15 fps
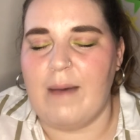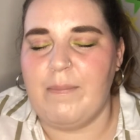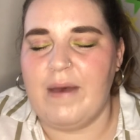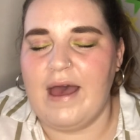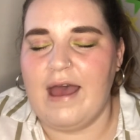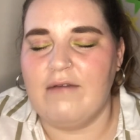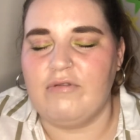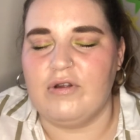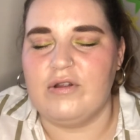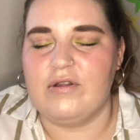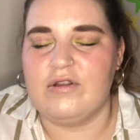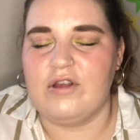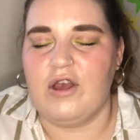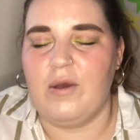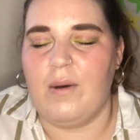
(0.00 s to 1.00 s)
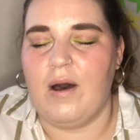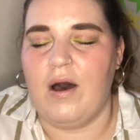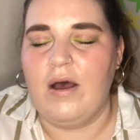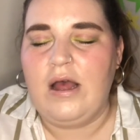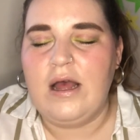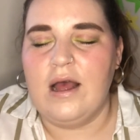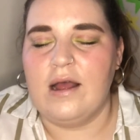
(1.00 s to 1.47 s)
parents who are
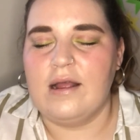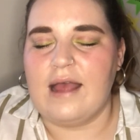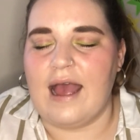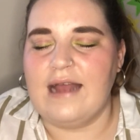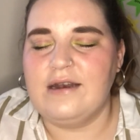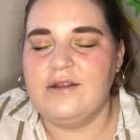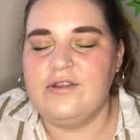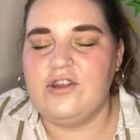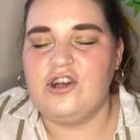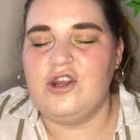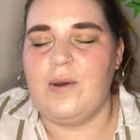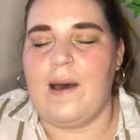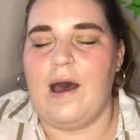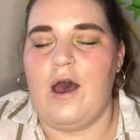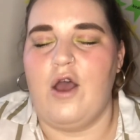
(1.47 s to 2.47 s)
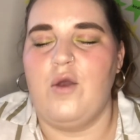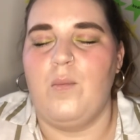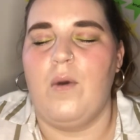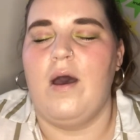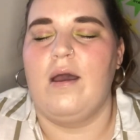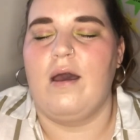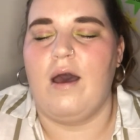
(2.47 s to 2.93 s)
getting us to do our
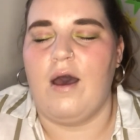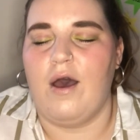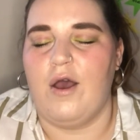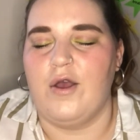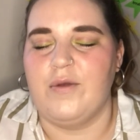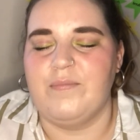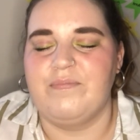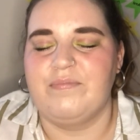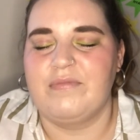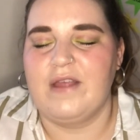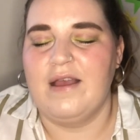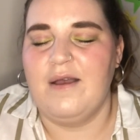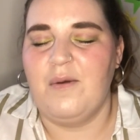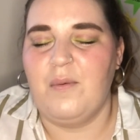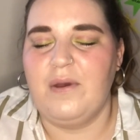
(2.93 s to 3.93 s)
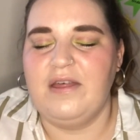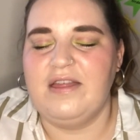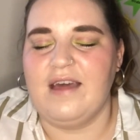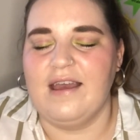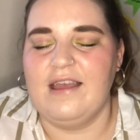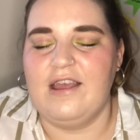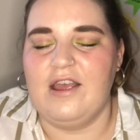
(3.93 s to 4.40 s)
homework at home. We
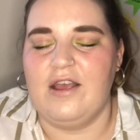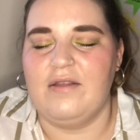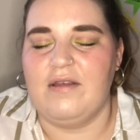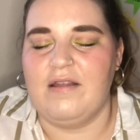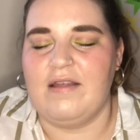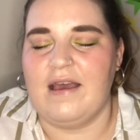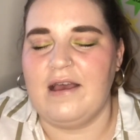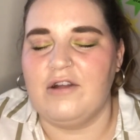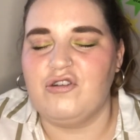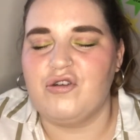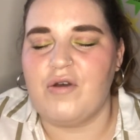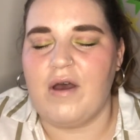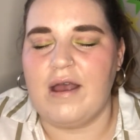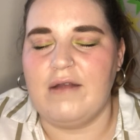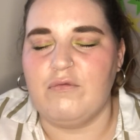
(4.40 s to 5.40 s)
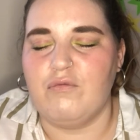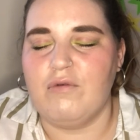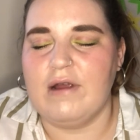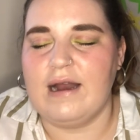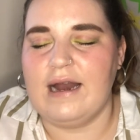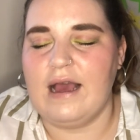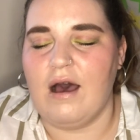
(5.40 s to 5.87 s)
thank you that they are trying
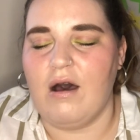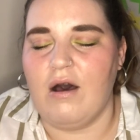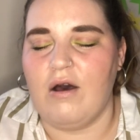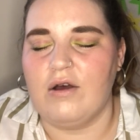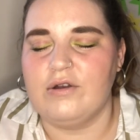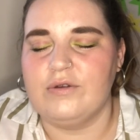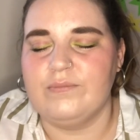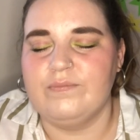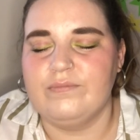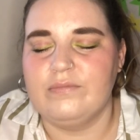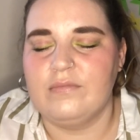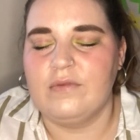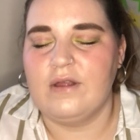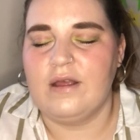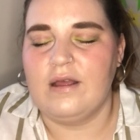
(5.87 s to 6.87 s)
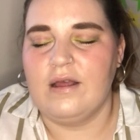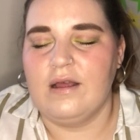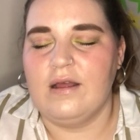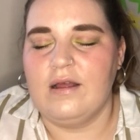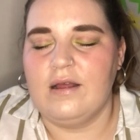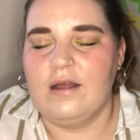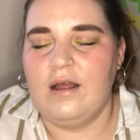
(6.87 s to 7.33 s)
really hard.
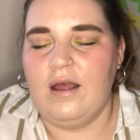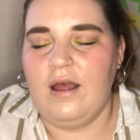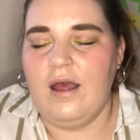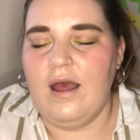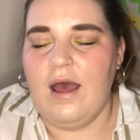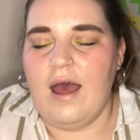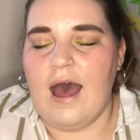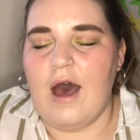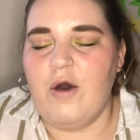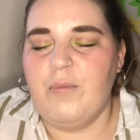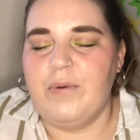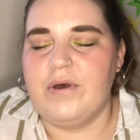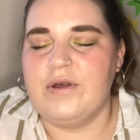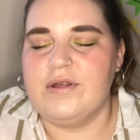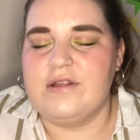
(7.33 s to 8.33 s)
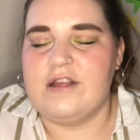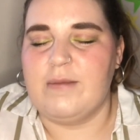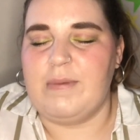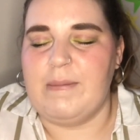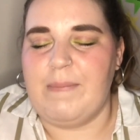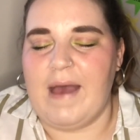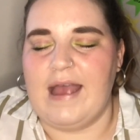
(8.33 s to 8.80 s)
Help us to
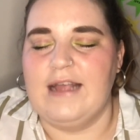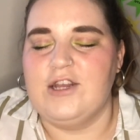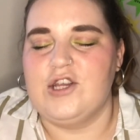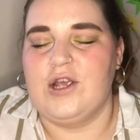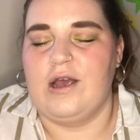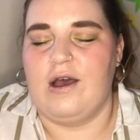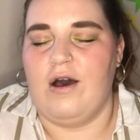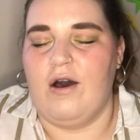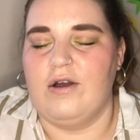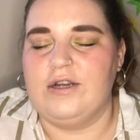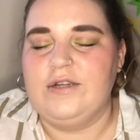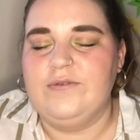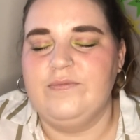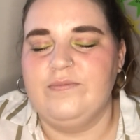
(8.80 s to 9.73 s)
be patient, God.